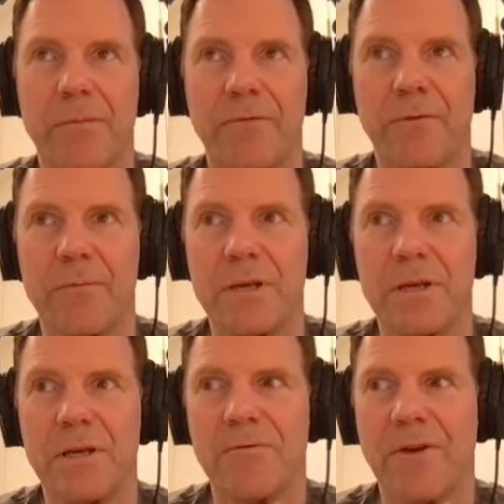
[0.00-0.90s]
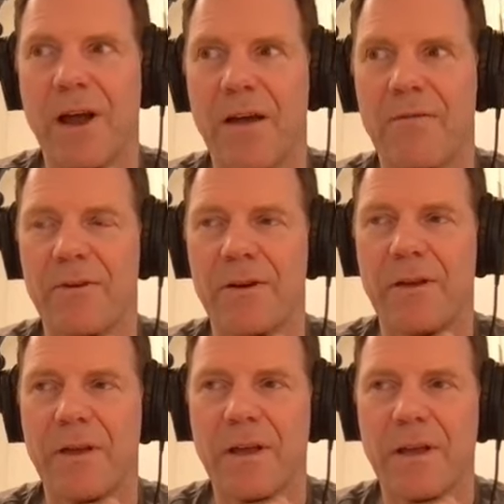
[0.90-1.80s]
For me, if I have a
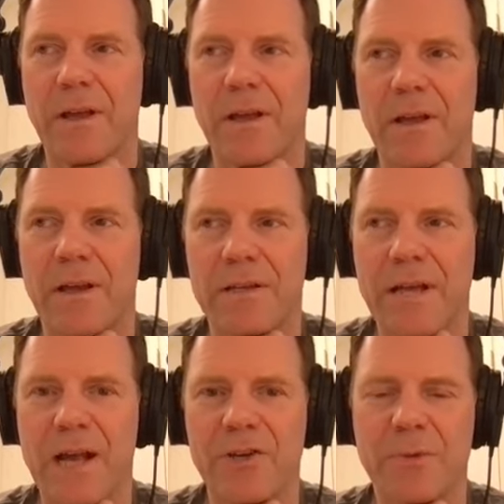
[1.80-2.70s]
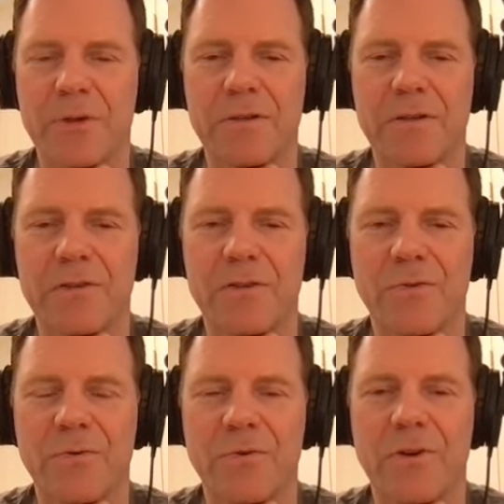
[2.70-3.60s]
an attachment to the
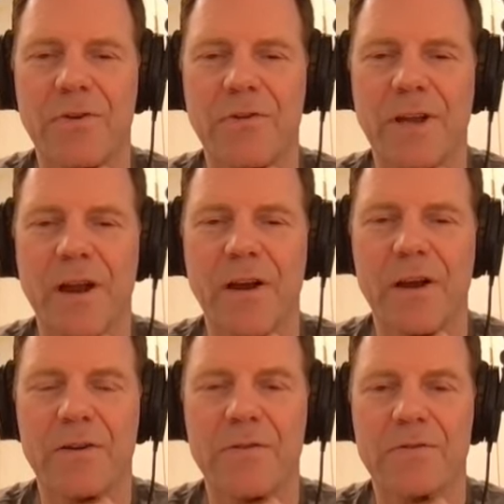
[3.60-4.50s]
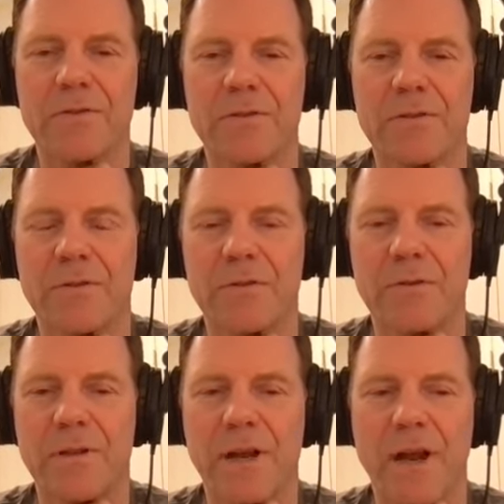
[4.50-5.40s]
story or the characters,
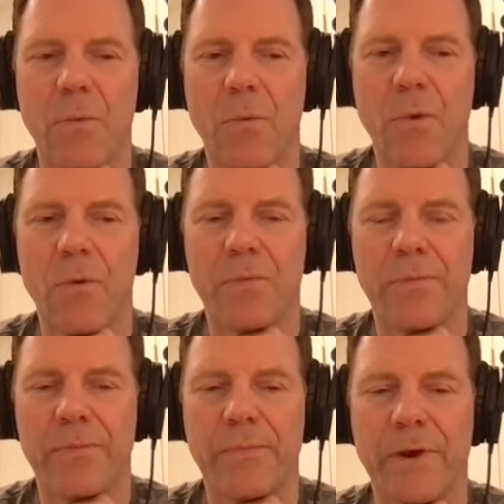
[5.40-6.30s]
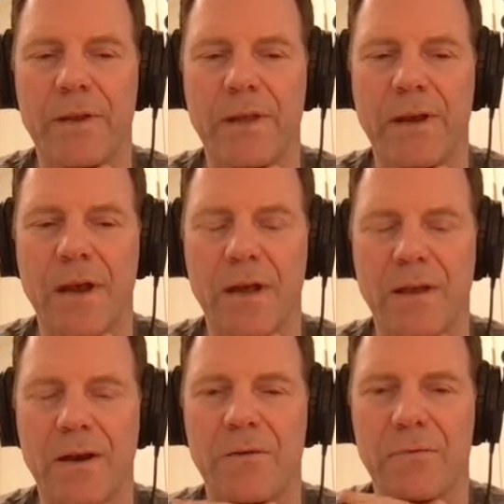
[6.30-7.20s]
yeah. then I won't. Right? Then I
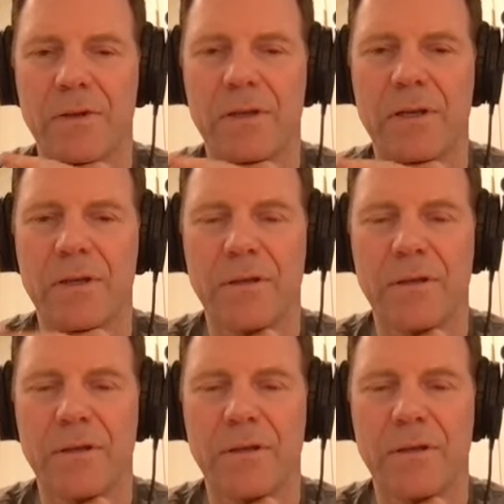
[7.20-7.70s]
then I'll really